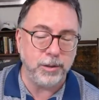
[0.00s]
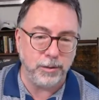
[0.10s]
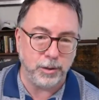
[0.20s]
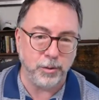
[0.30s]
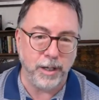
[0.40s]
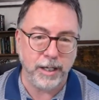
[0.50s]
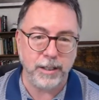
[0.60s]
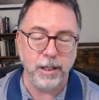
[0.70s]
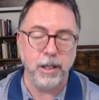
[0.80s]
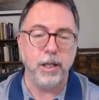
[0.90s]
to the
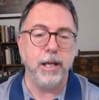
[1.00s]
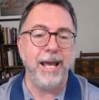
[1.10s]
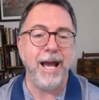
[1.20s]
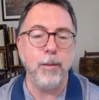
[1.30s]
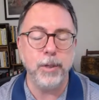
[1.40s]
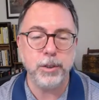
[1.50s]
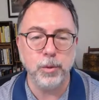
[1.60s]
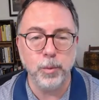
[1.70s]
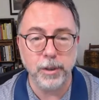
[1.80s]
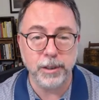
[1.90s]
trade how much
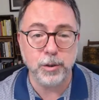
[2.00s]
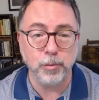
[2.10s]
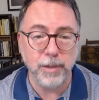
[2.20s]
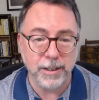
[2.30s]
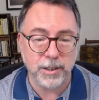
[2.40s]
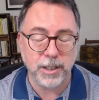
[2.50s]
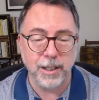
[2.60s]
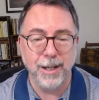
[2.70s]
you're willing to risk